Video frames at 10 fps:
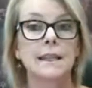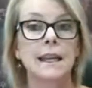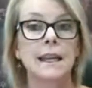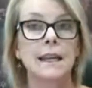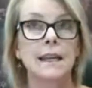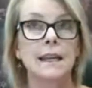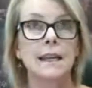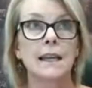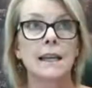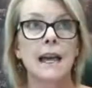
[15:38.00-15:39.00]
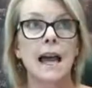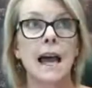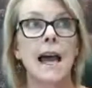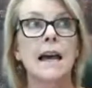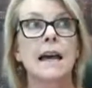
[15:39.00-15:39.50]
they
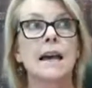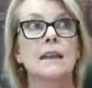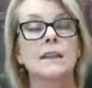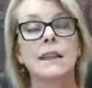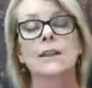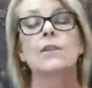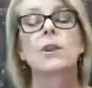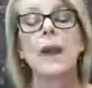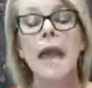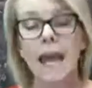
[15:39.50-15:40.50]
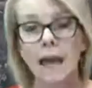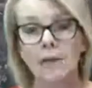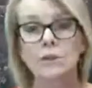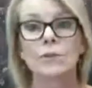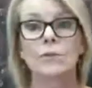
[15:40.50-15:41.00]
don't know
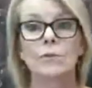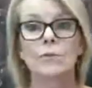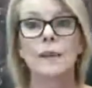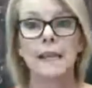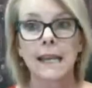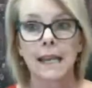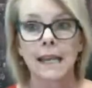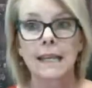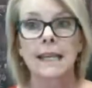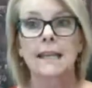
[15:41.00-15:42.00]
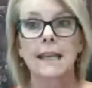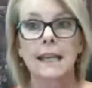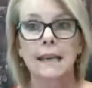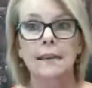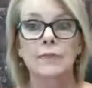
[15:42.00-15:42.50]
how to regain
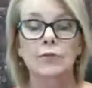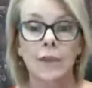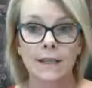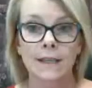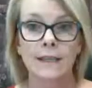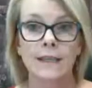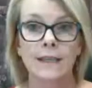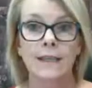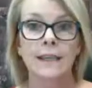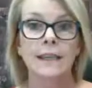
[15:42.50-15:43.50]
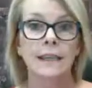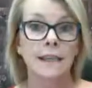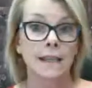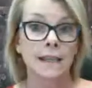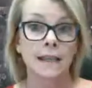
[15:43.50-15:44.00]
their trust
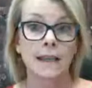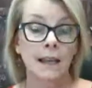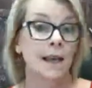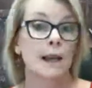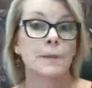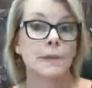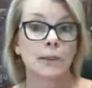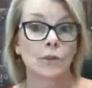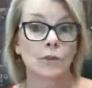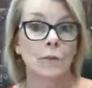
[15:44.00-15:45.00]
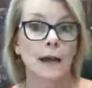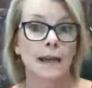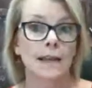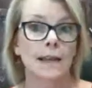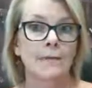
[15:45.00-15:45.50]
in a potential
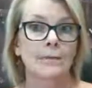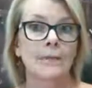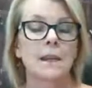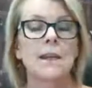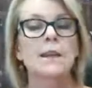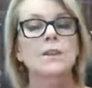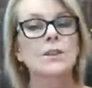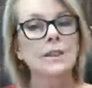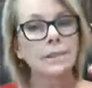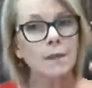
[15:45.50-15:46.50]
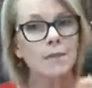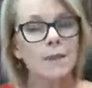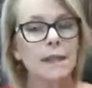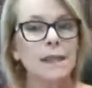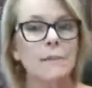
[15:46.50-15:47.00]
partner. So something
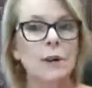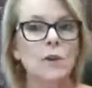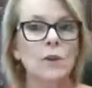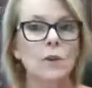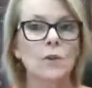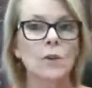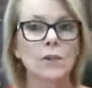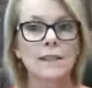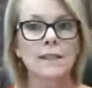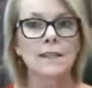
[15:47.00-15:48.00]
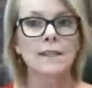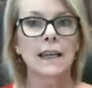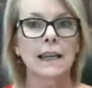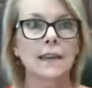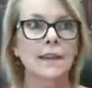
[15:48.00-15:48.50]
really emotional, not just
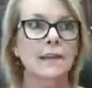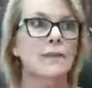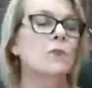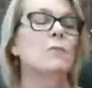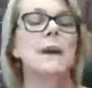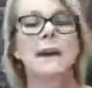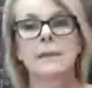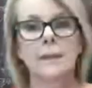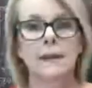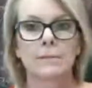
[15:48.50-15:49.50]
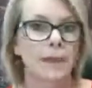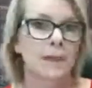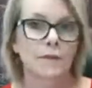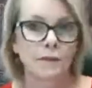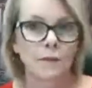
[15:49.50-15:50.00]
they feel bad about
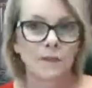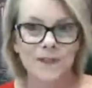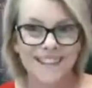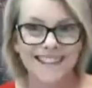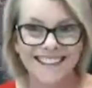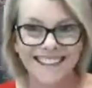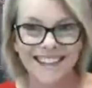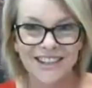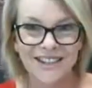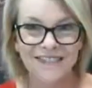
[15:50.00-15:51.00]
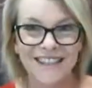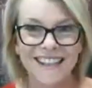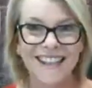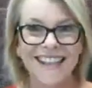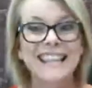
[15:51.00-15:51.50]
being divorced, that sort of
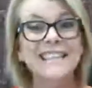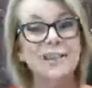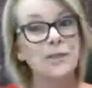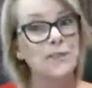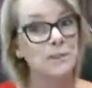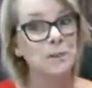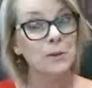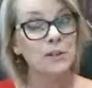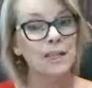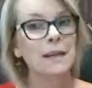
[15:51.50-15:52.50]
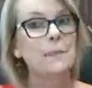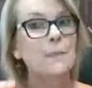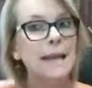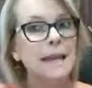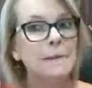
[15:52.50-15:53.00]
thing, okay? So use emotion here and
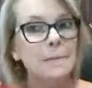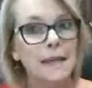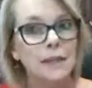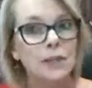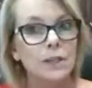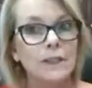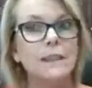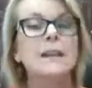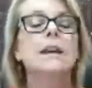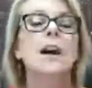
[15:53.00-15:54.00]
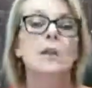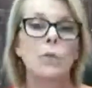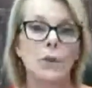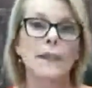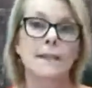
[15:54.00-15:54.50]
paint a picture of
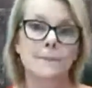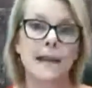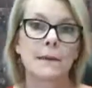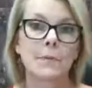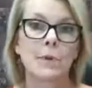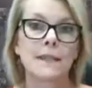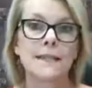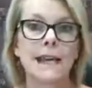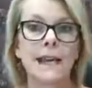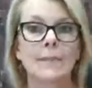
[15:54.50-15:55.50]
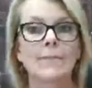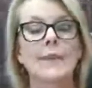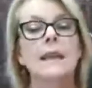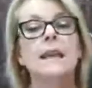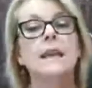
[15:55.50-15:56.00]
what these pain points are.
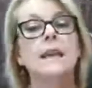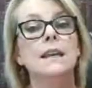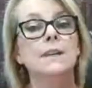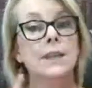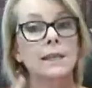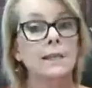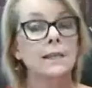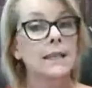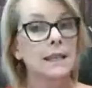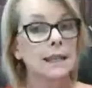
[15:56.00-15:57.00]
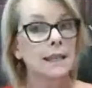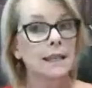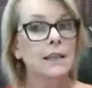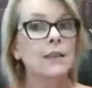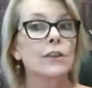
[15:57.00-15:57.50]
So that's the second
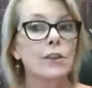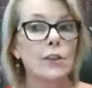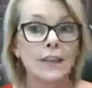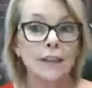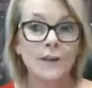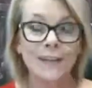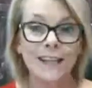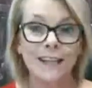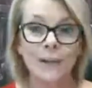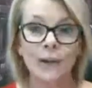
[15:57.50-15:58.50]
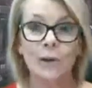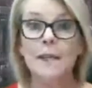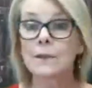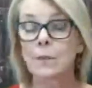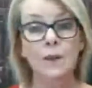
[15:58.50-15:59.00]
thing. The third thing you need to know
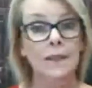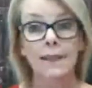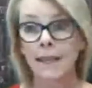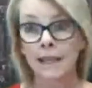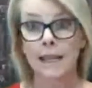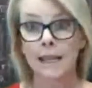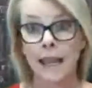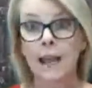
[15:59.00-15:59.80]
is what their